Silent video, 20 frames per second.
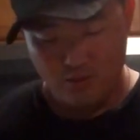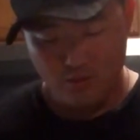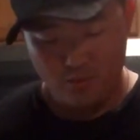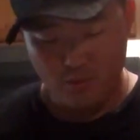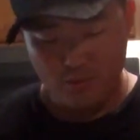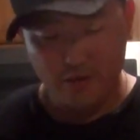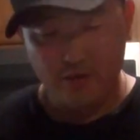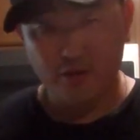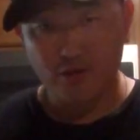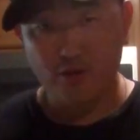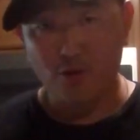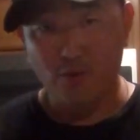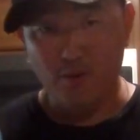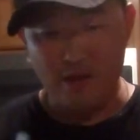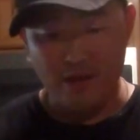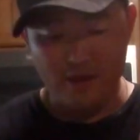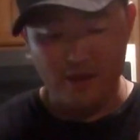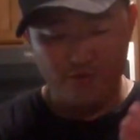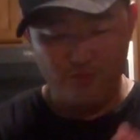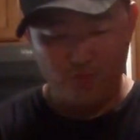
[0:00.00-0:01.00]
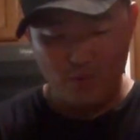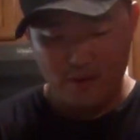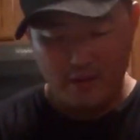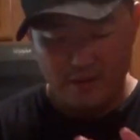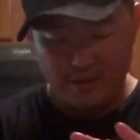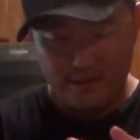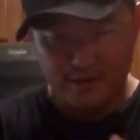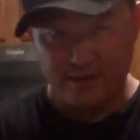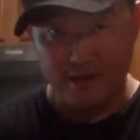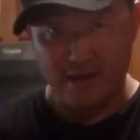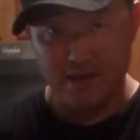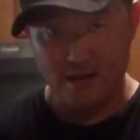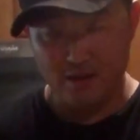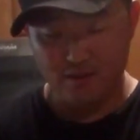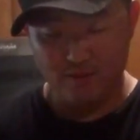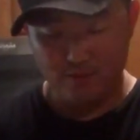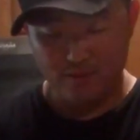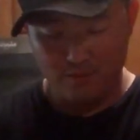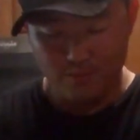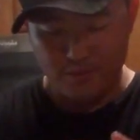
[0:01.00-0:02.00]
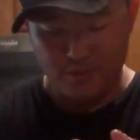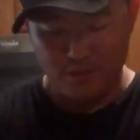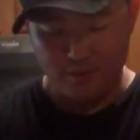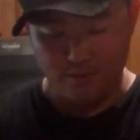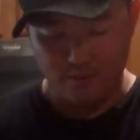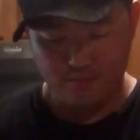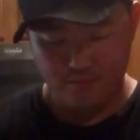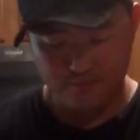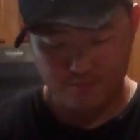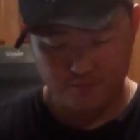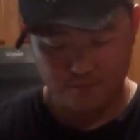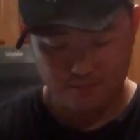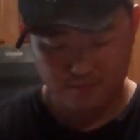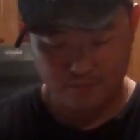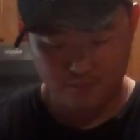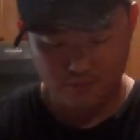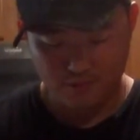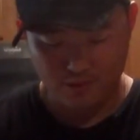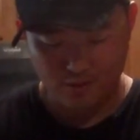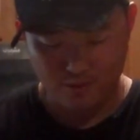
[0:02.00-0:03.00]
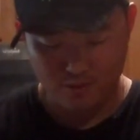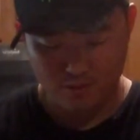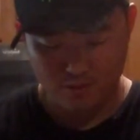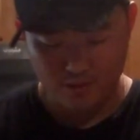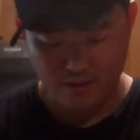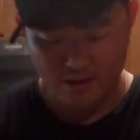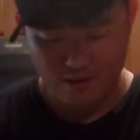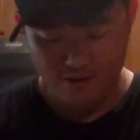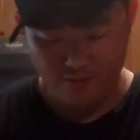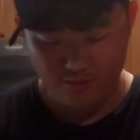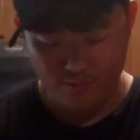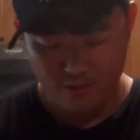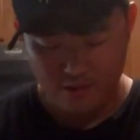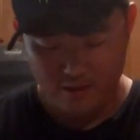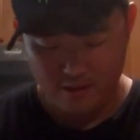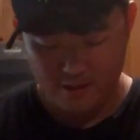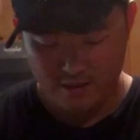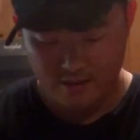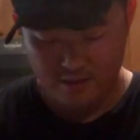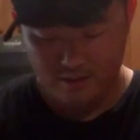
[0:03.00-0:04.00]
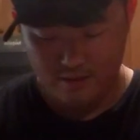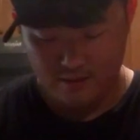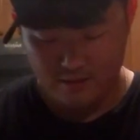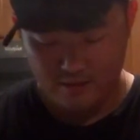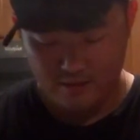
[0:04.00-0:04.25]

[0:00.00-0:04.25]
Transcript: We're going to go halfway down the middle. So halfway